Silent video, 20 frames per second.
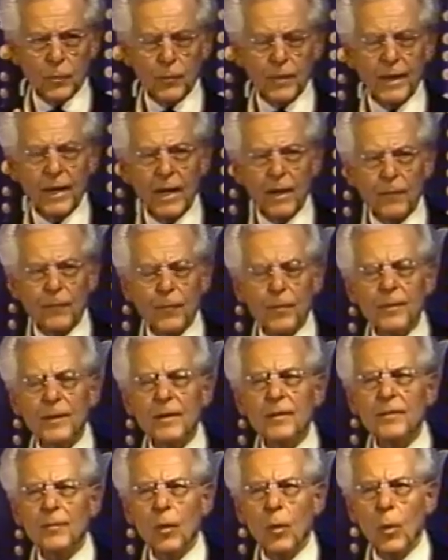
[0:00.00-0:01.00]
therefore,
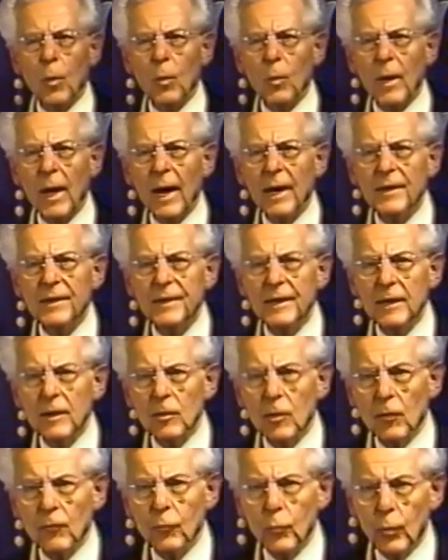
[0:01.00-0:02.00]
this whole idea
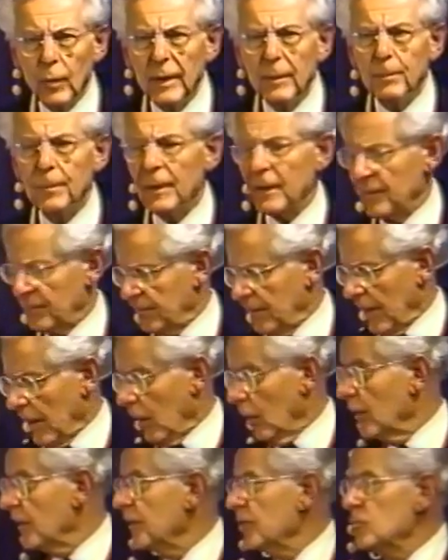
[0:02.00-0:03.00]
of weepings
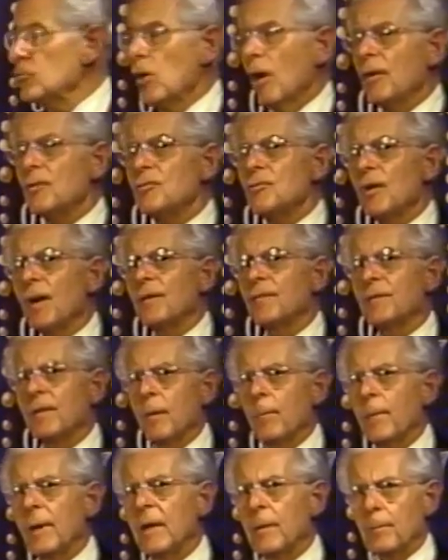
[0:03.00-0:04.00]
now is not just a
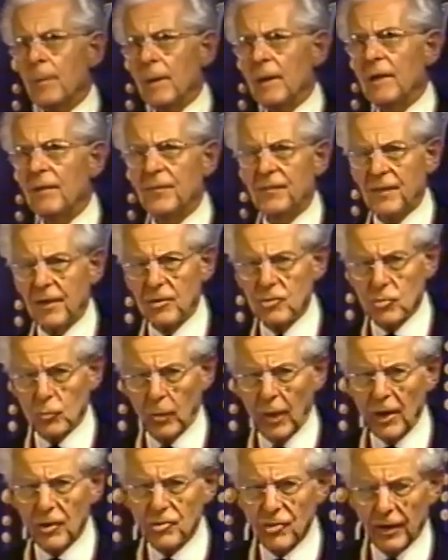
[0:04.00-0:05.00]
make-believe
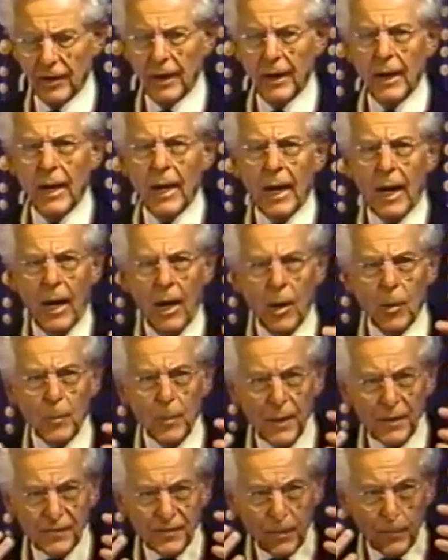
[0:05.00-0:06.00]
situation. Our
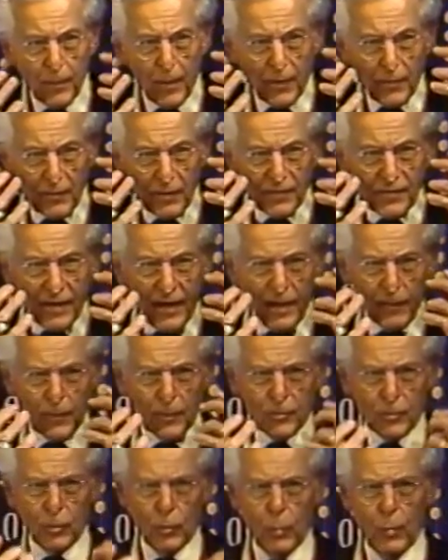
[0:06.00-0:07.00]
Blessed Mother is able
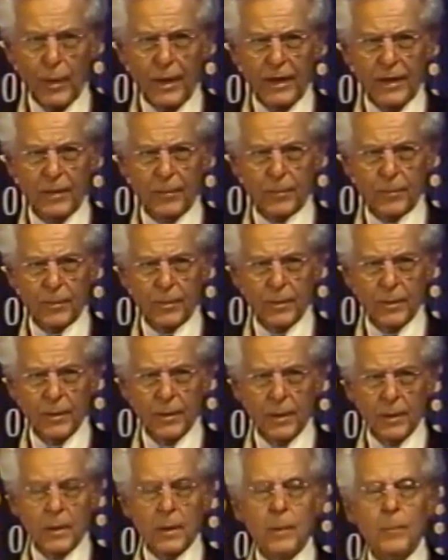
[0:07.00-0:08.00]
to weep
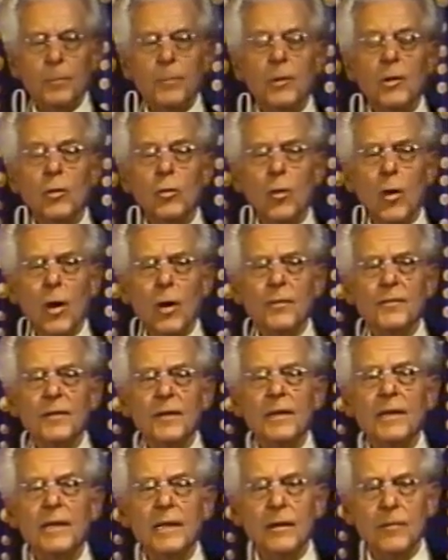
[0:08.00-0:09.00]
because
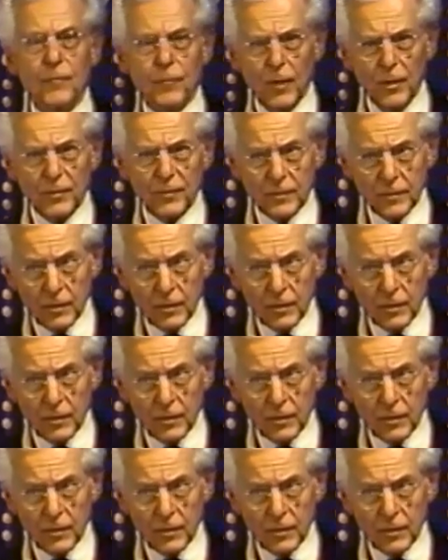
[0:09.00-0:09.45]
indeed, first,